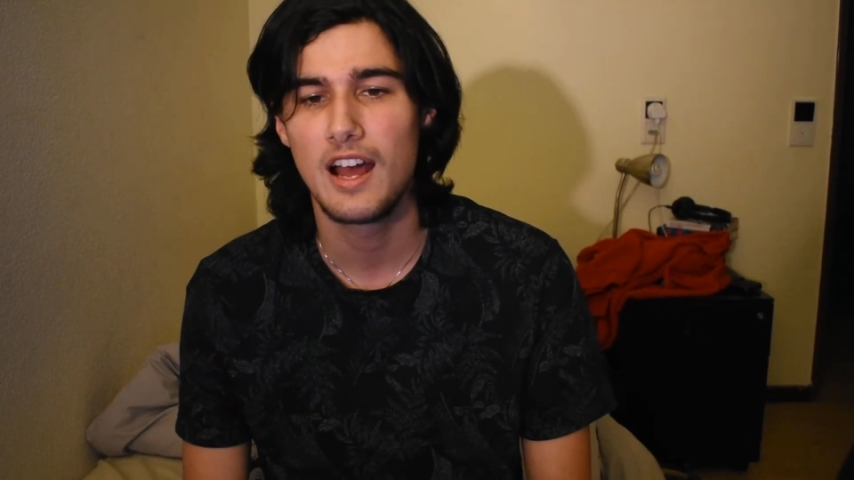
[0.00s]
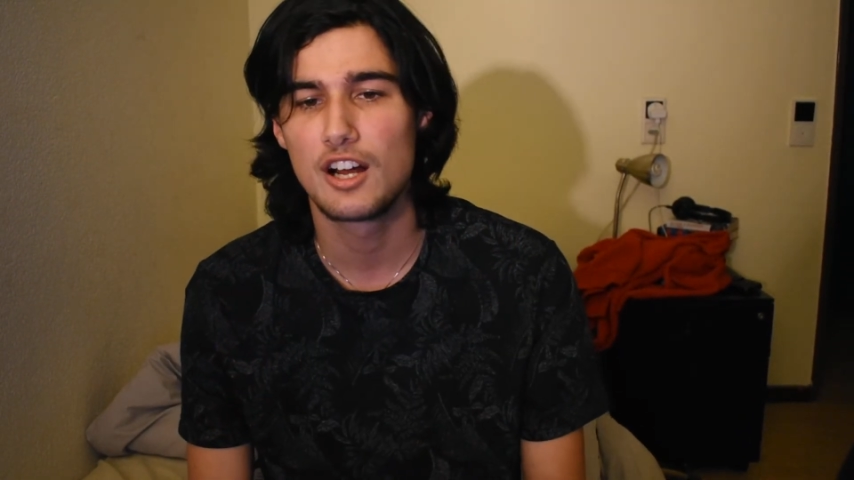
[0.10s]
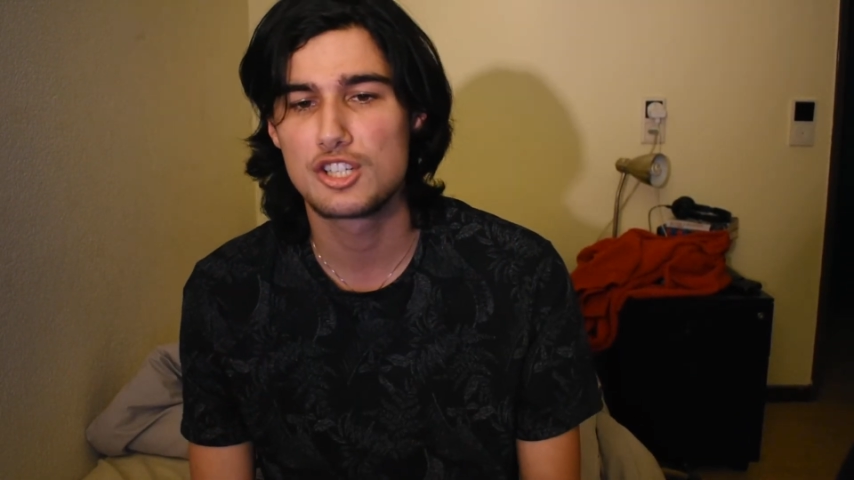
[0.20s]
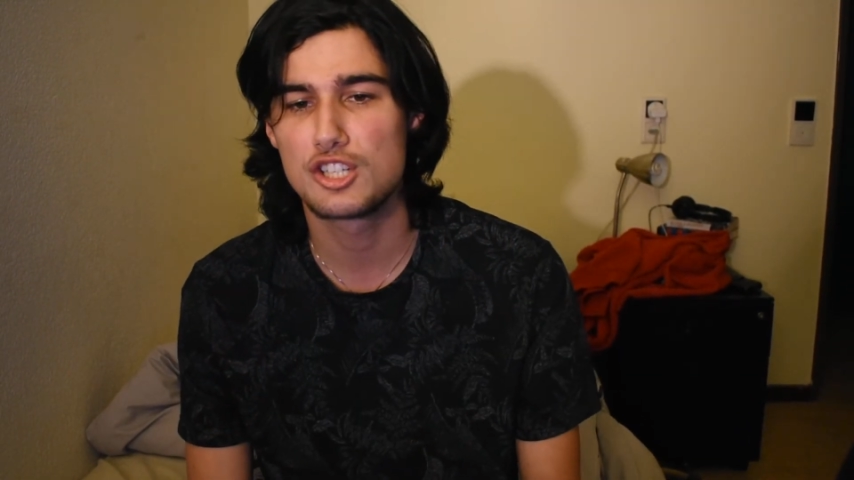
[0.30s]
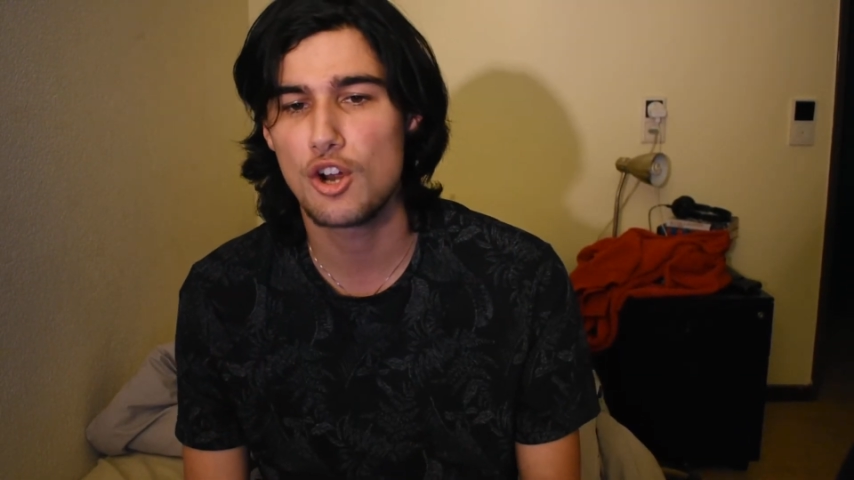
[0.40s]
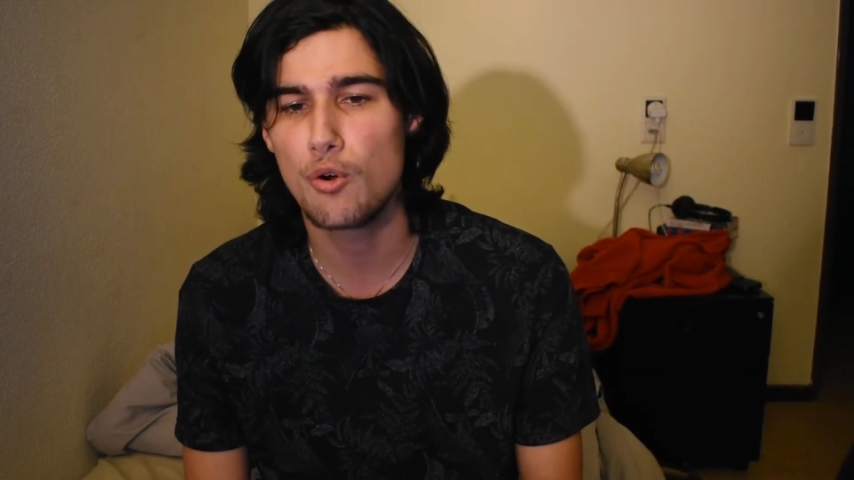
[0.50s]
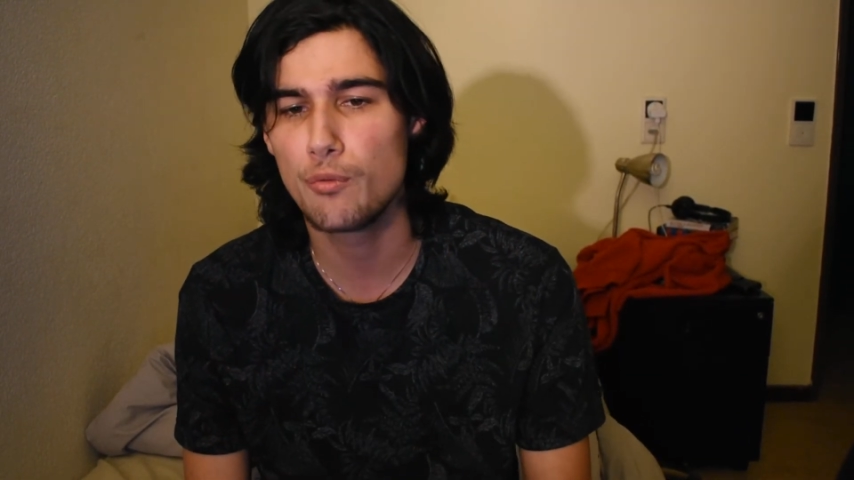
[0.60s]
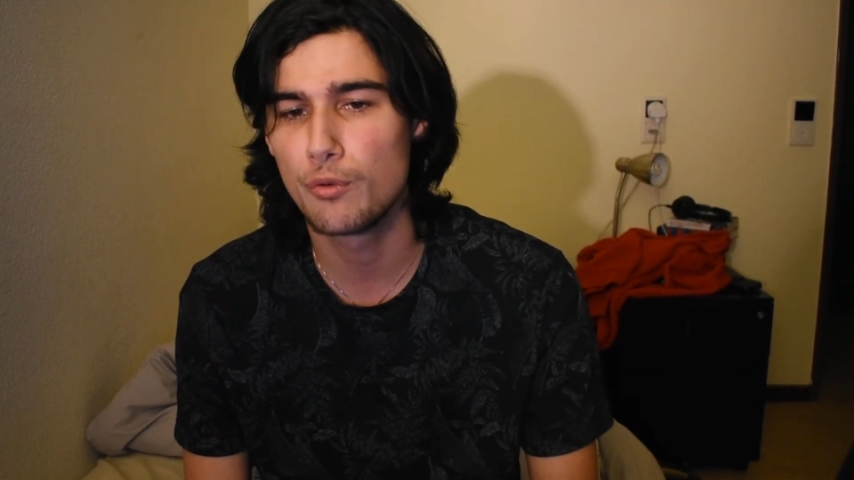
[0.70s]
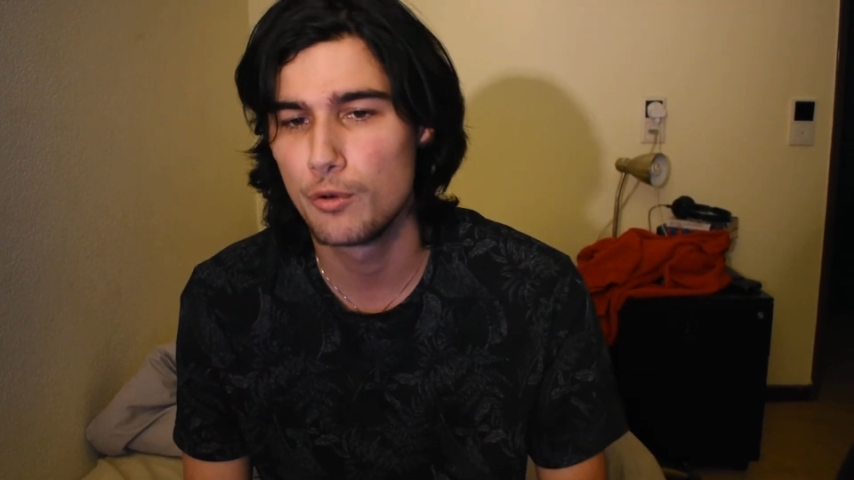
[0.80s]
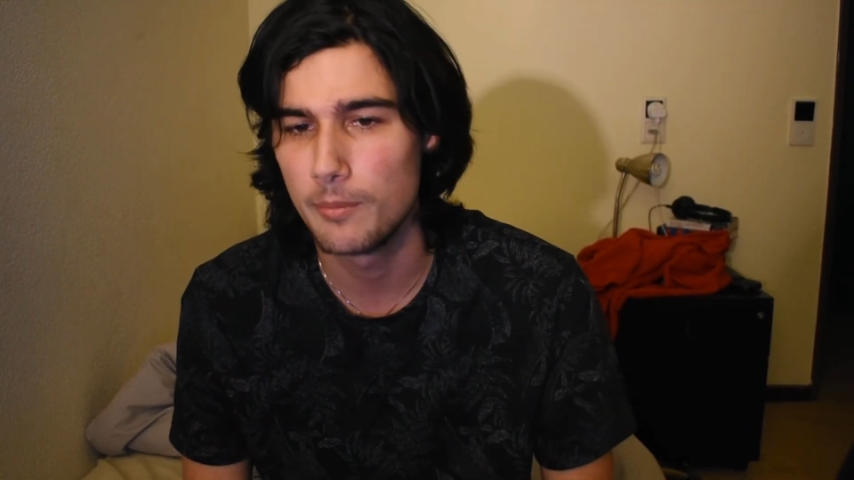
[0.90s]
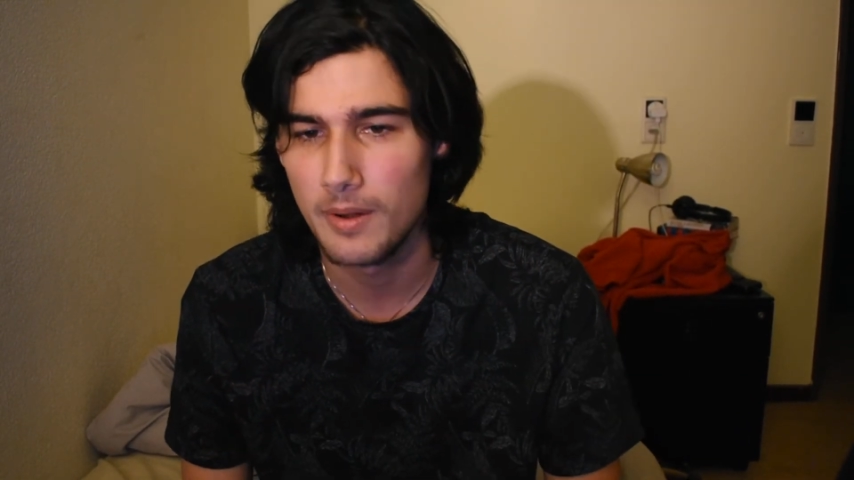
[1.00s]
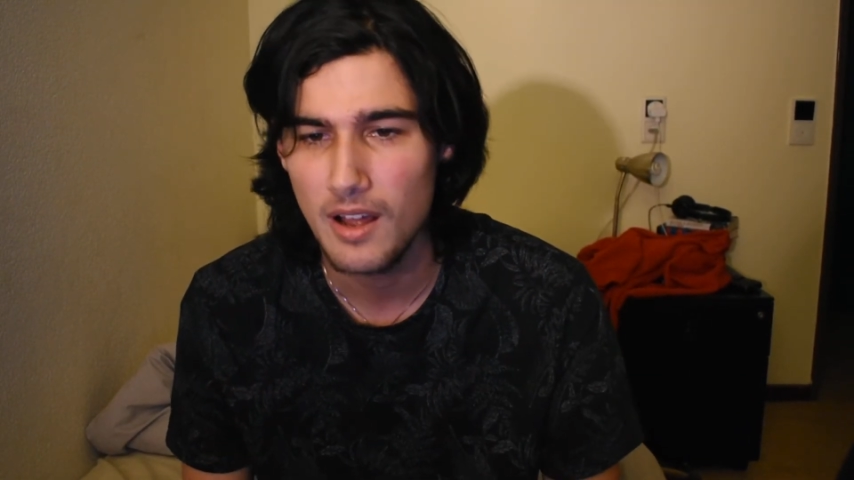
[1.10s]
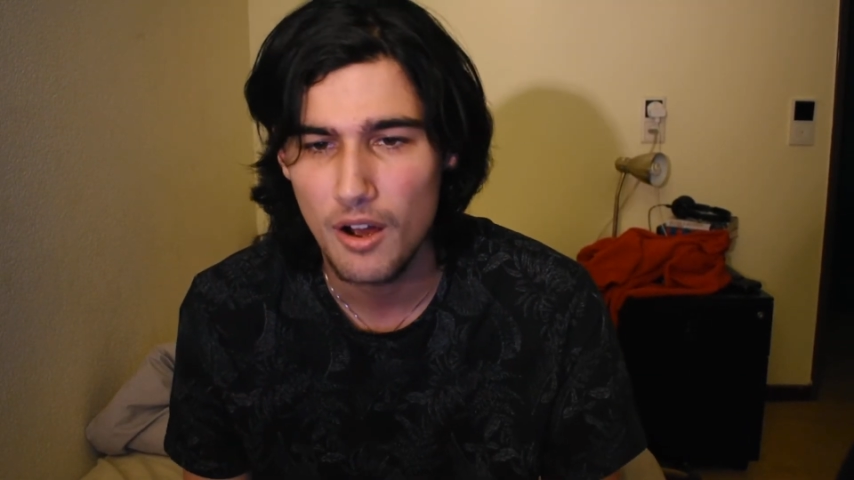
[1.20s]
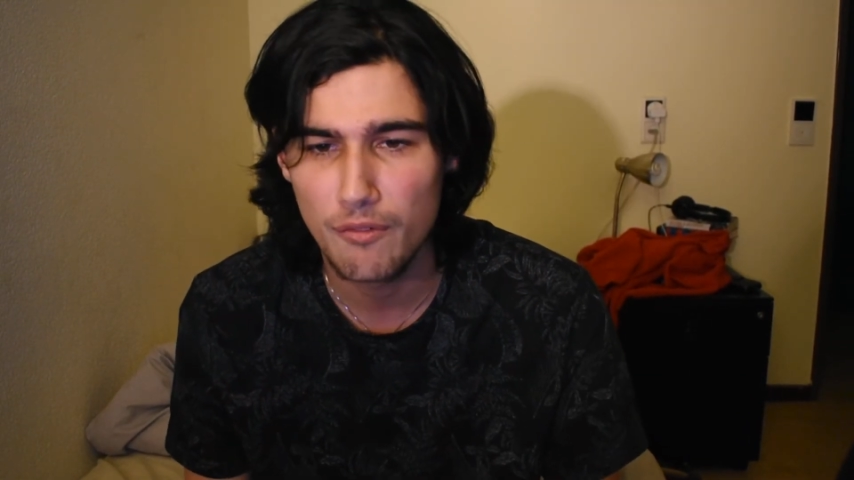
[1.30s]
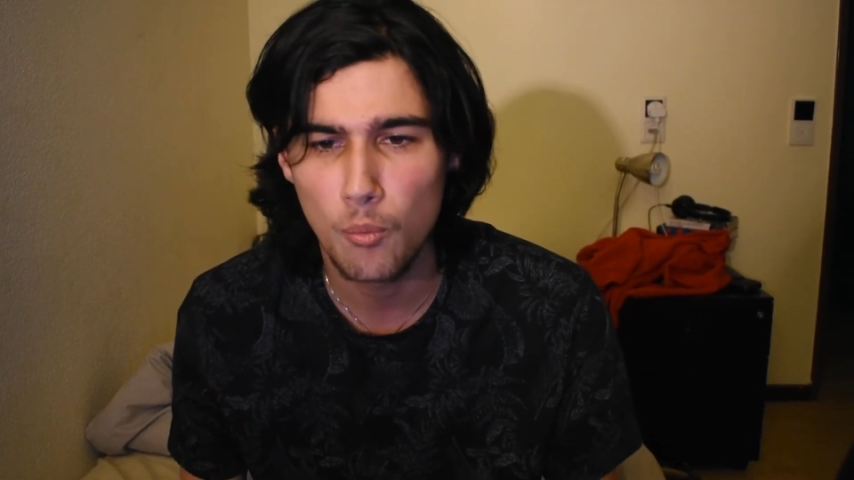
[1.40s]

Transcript: a showroom of